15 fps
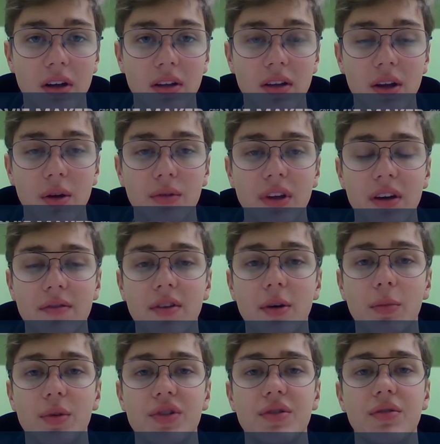They don't have the
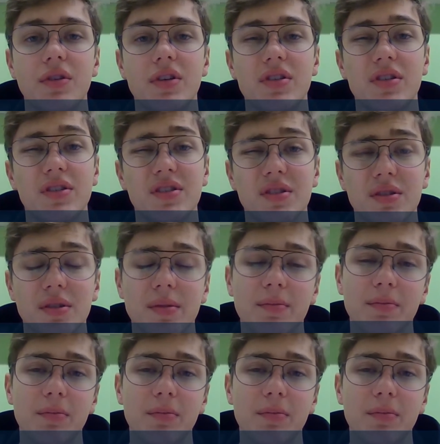opportunity to